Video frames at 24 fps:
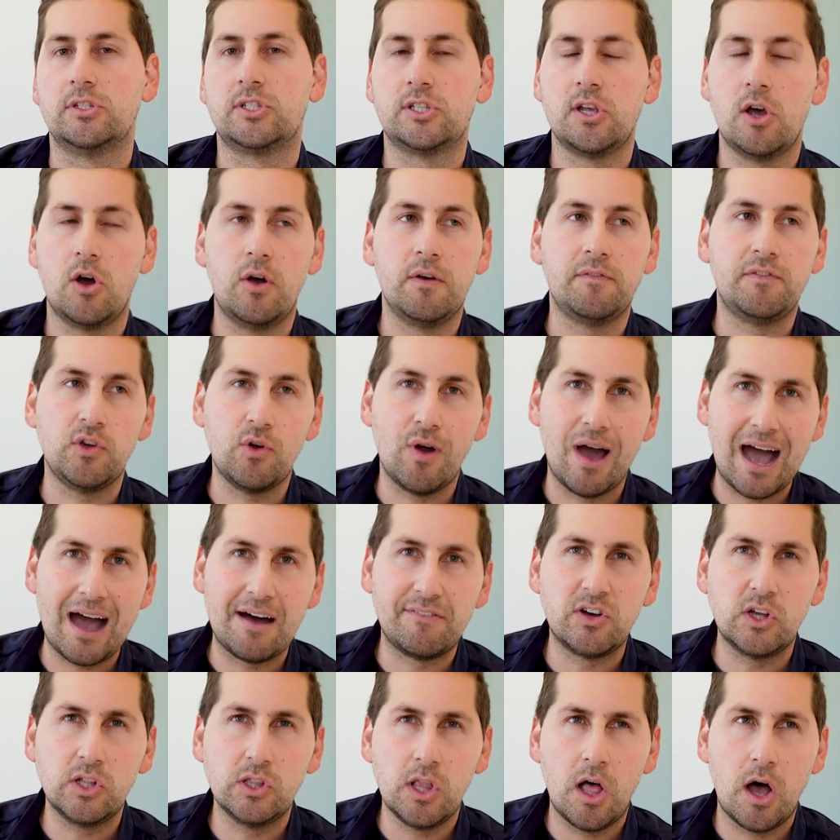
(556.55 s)
So if you
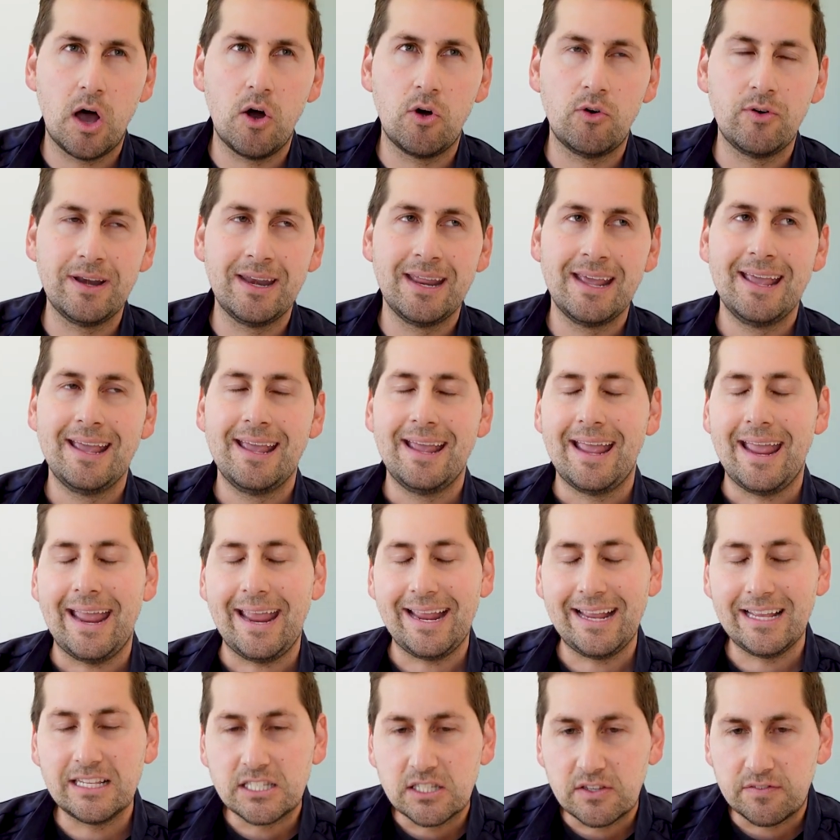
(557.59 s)
have a loan,
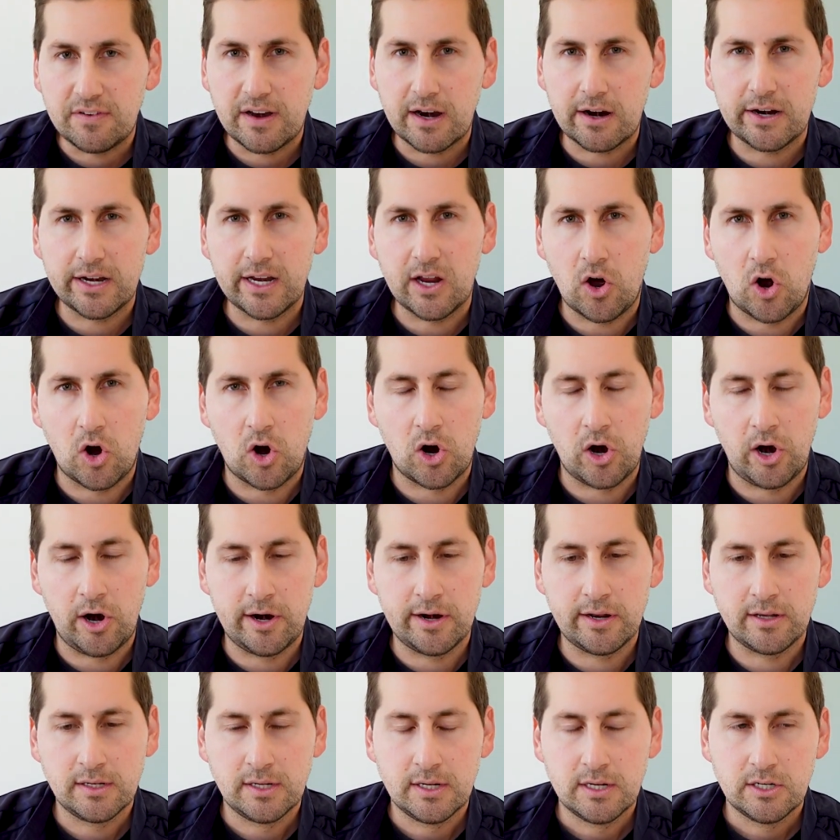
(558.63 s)
it's very
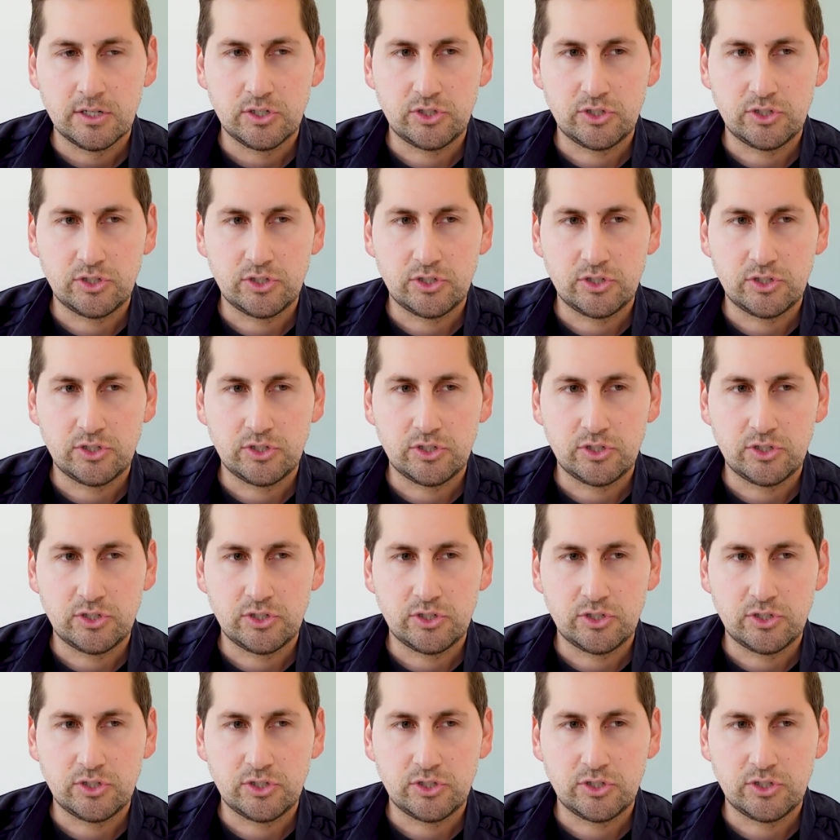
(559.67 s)
hard